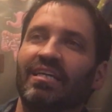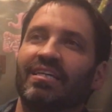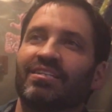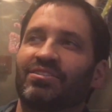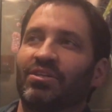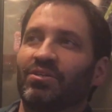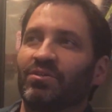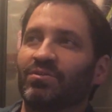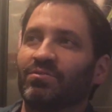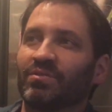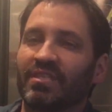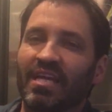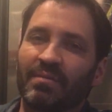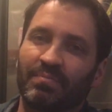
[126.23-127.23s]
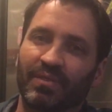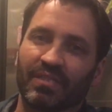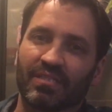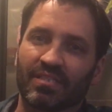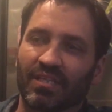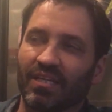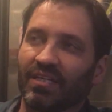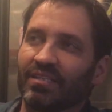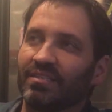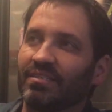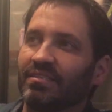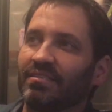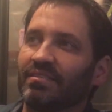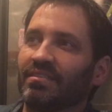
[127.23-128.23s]
So with that being said,
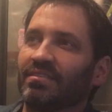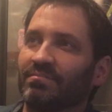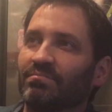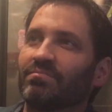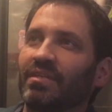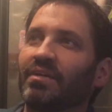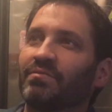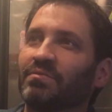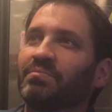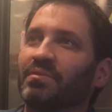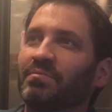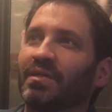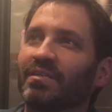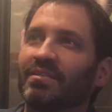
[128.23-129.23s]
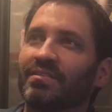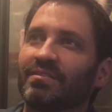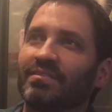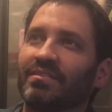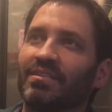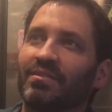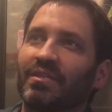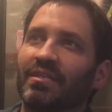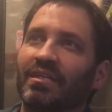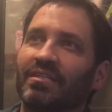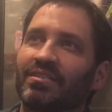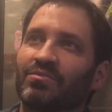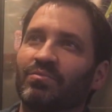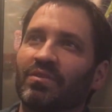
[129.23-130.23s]
that would be my, I
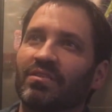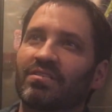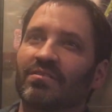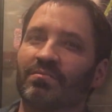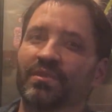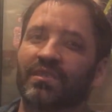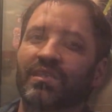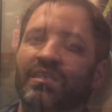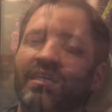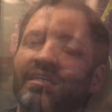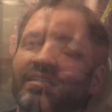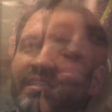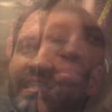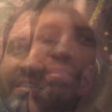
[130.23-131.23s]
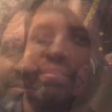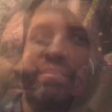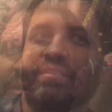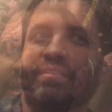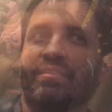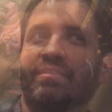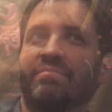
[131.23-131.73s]
just wanted somebody to kind of lead the way.